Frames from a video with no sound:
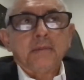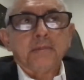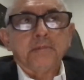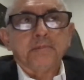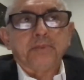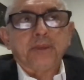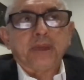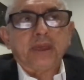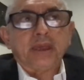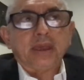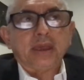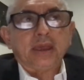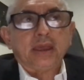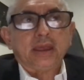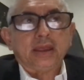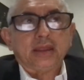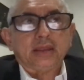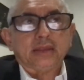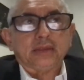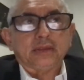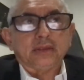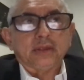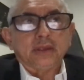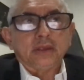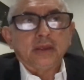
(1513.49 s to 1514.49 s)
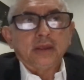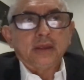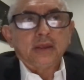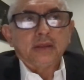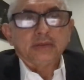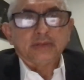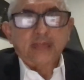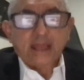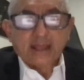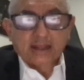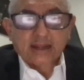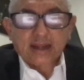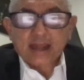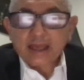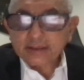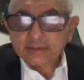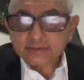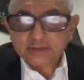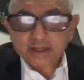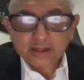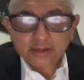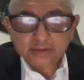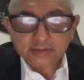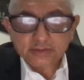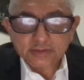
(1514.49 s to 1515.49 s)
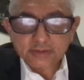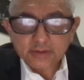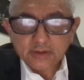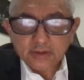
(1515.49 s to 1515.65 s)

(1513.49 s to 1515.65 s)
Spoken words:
being neglected.